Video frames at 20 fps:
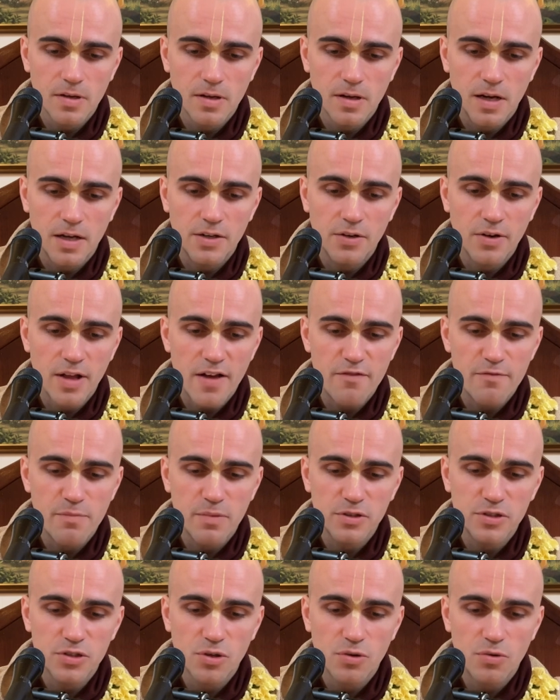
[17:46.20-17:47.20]
don't have
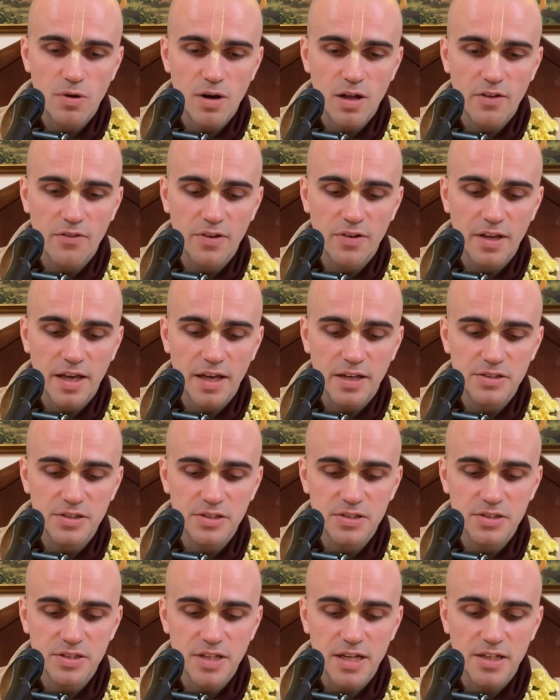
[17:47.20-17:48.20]
much
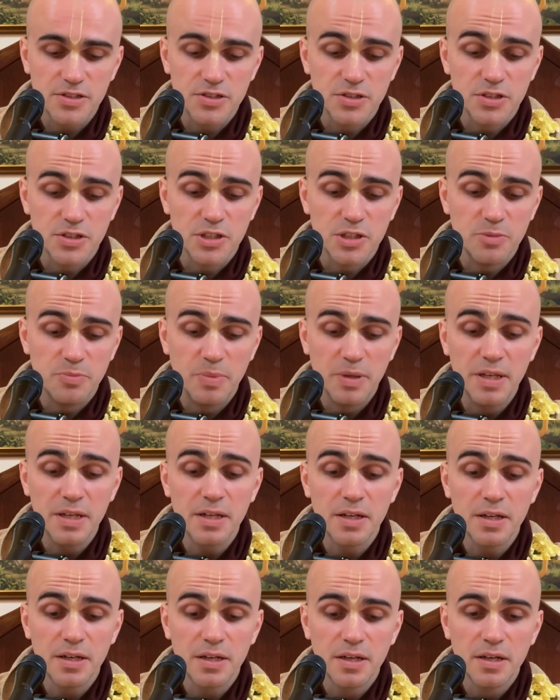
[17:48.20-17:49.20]
qualifications to actually
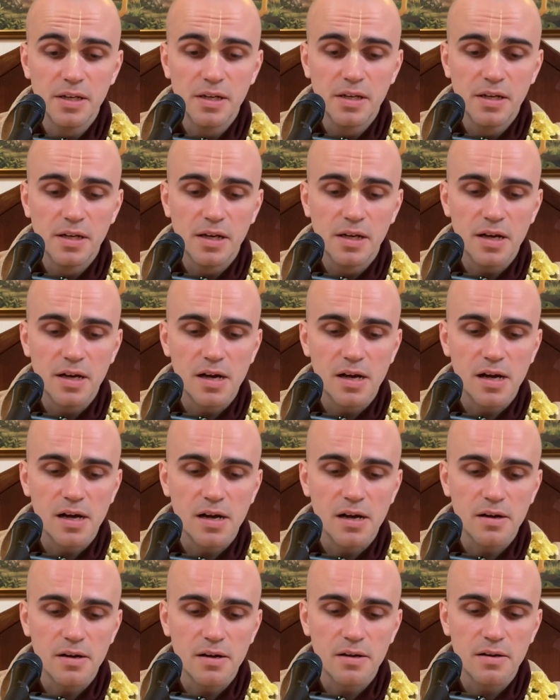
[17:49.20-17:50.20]
speak
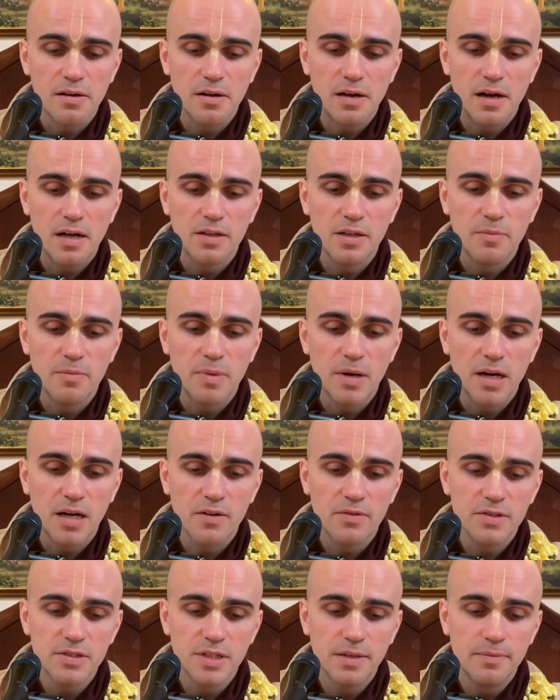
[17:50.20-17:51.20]
on the
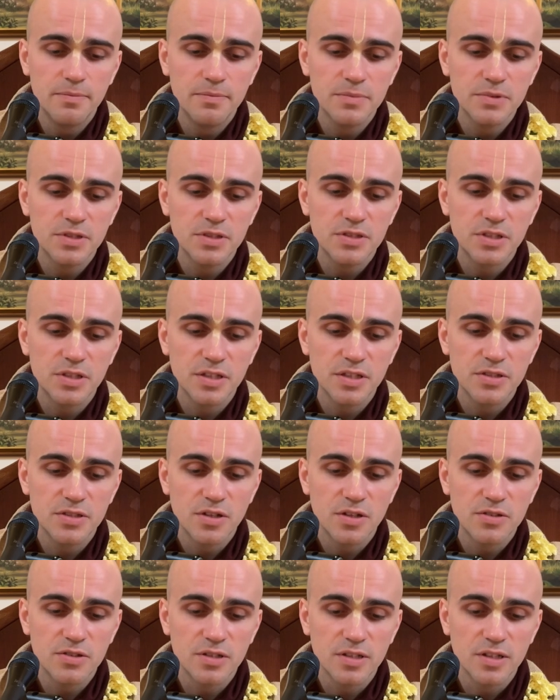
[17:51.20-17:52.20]
Bhāgavatam, such an
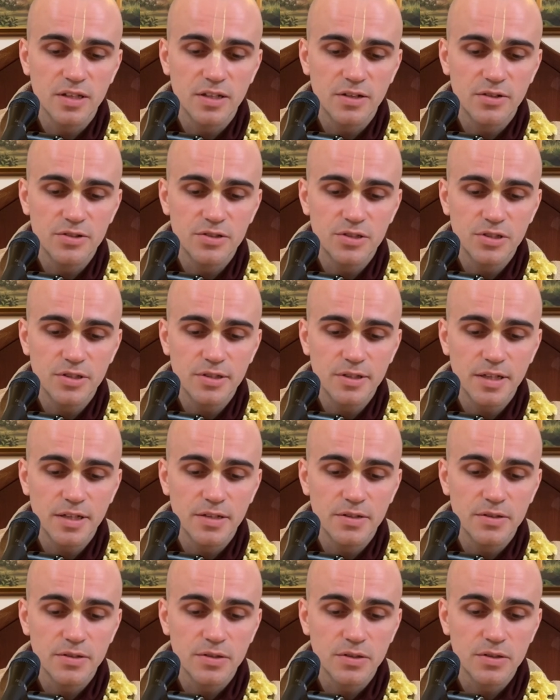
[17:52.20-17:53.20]
exalted literature
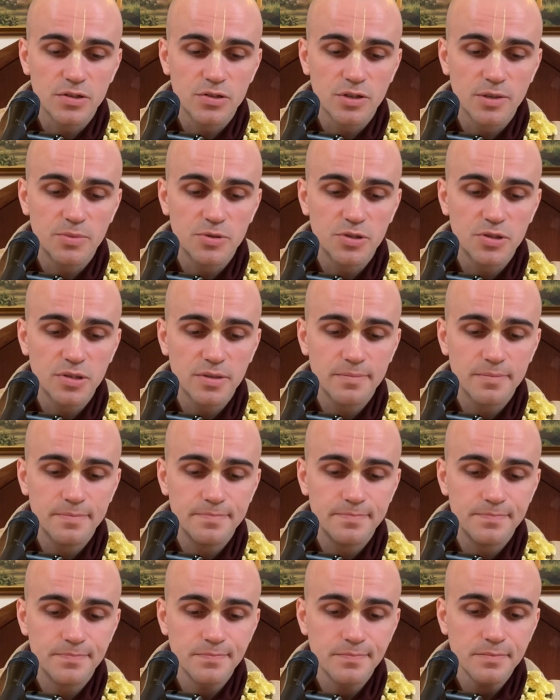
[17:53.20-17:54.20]
in scripture.
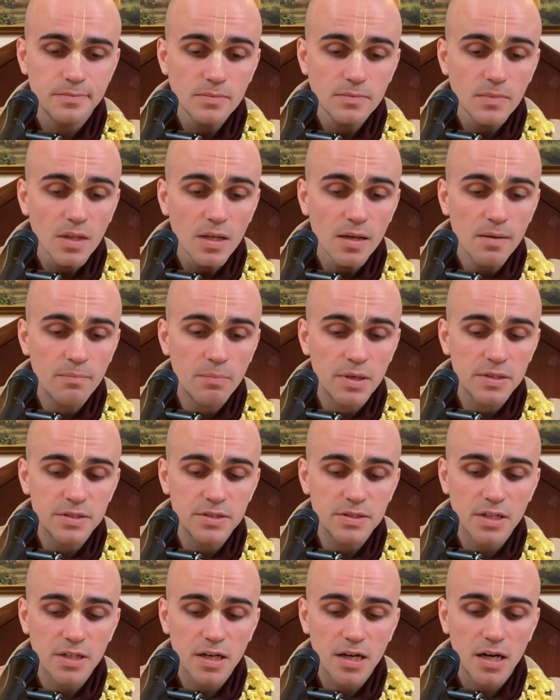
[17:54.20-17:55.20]

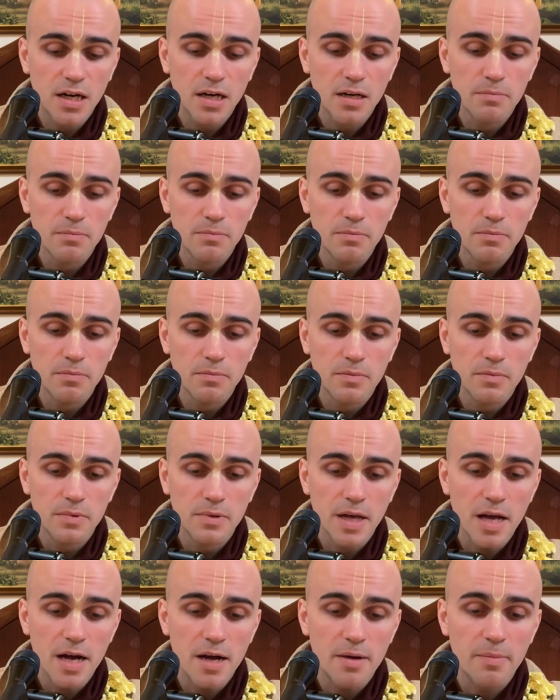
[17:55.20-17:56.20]
But
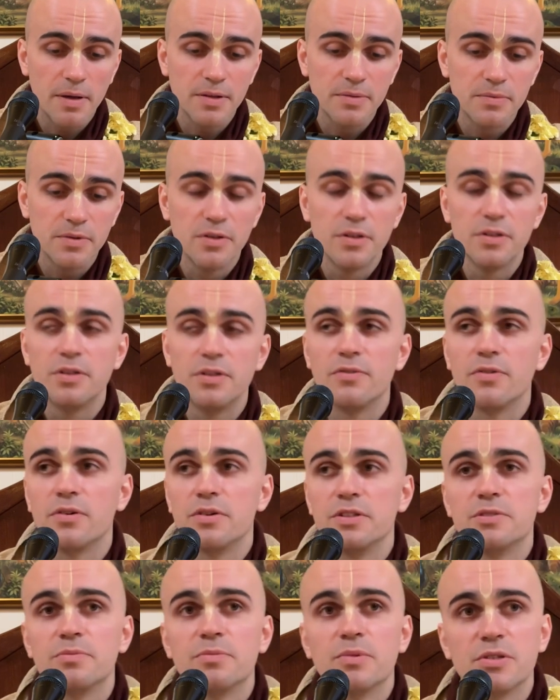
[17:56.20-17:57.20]
by the
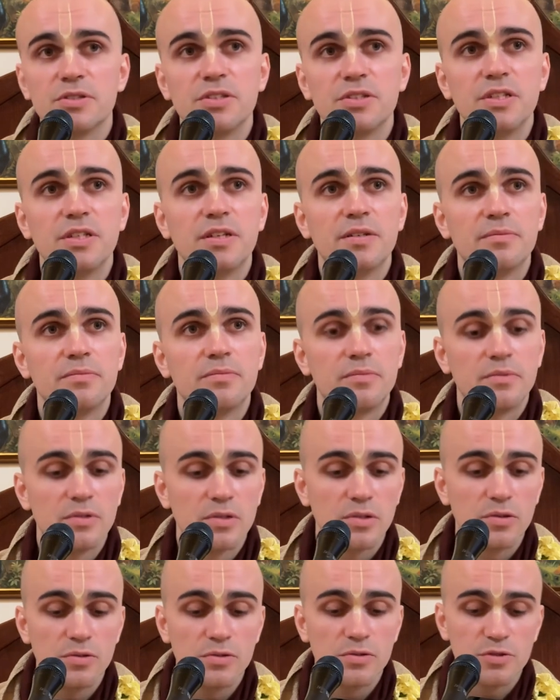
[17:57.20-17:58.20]
devotees' mercy and the
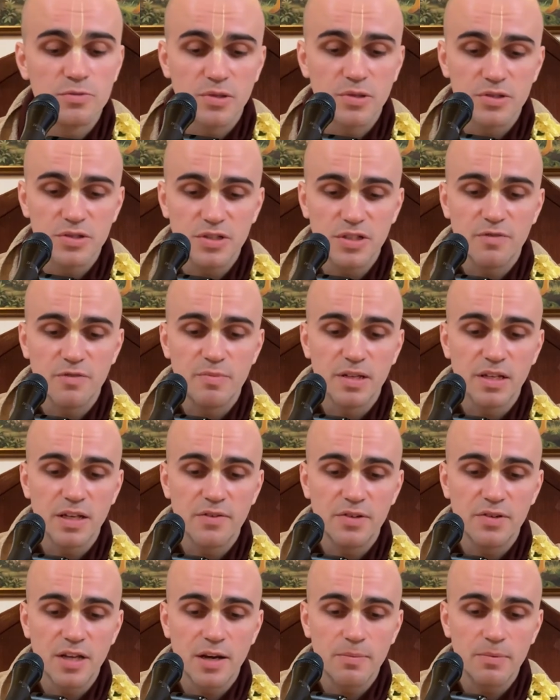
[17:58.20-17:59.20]
Guru's mercy, I've been
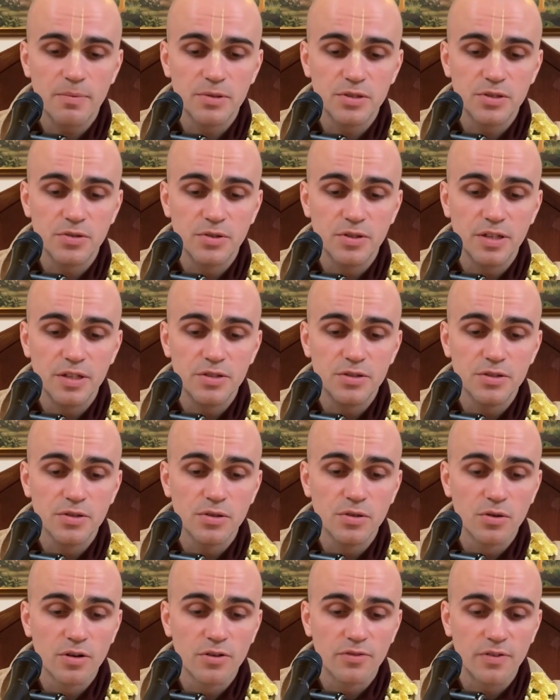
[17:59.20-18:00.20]
given the opportunity to
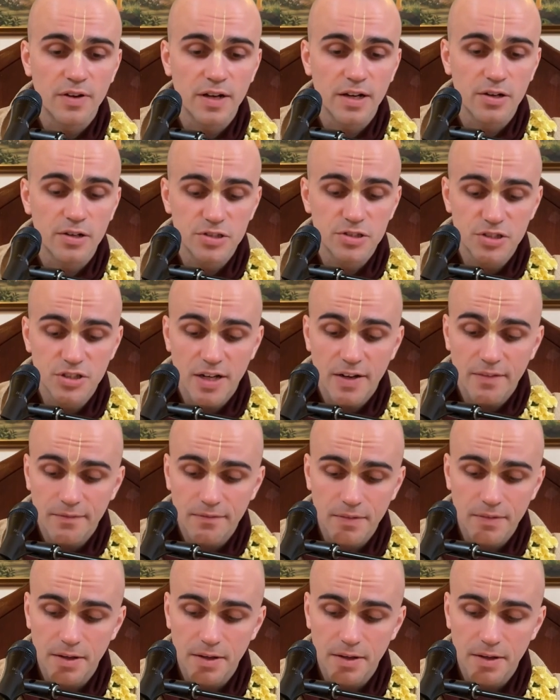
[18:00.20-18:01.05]
glorify Krishna.